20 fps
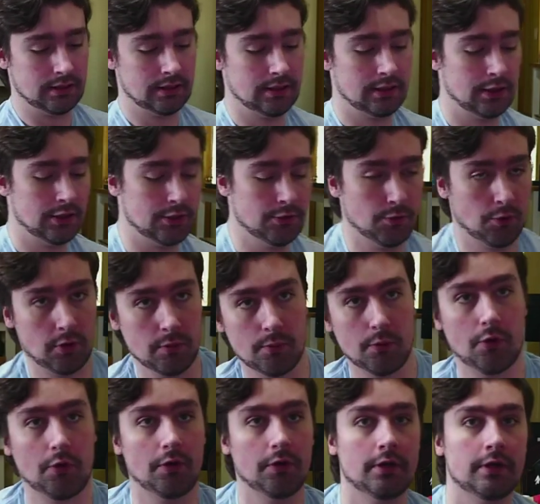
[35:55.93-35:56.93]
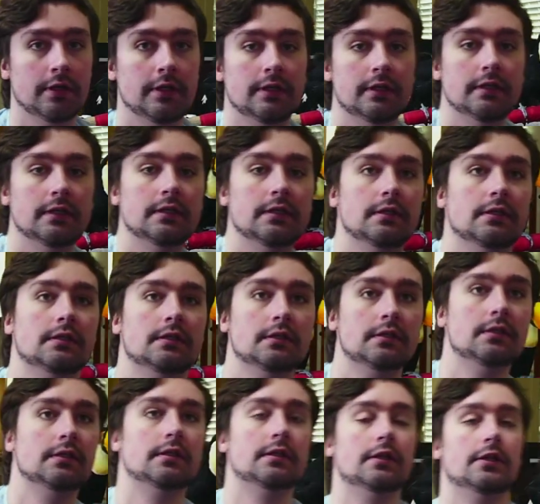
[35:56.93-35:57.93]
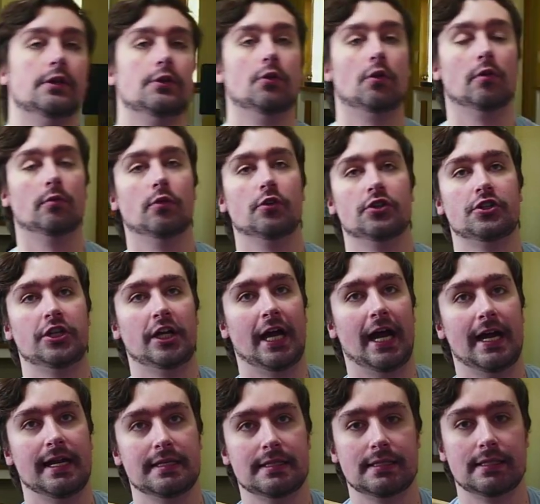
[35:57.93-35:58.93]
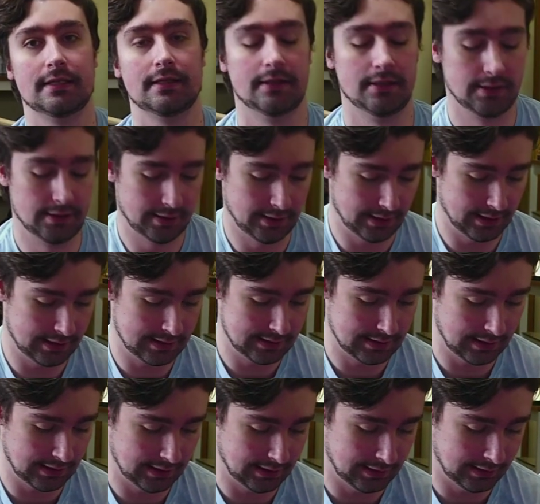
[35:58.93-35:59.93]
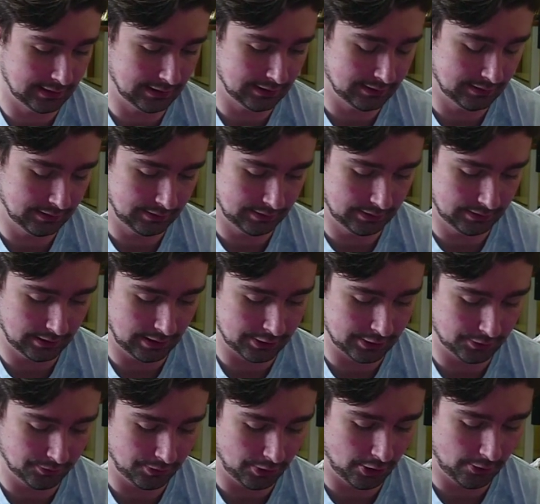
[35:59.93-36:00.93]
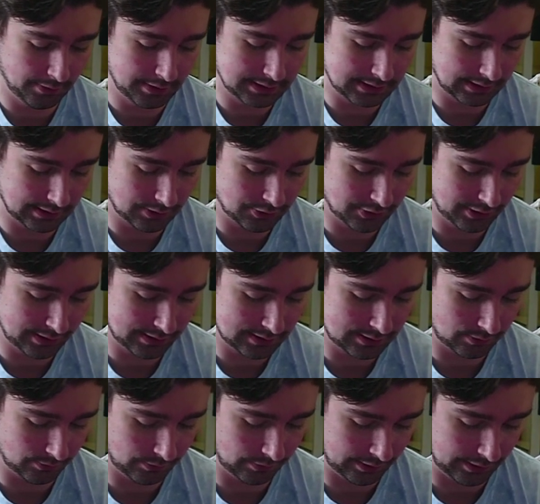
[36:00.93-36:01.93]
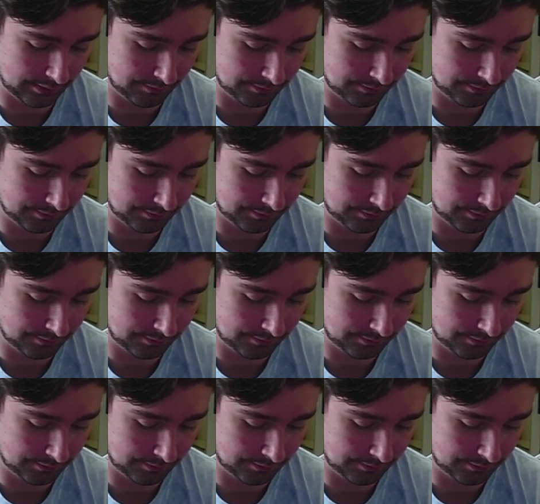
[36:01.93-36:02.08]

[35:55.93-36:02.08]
normal normal chats that uh, I don't always get a chance to read.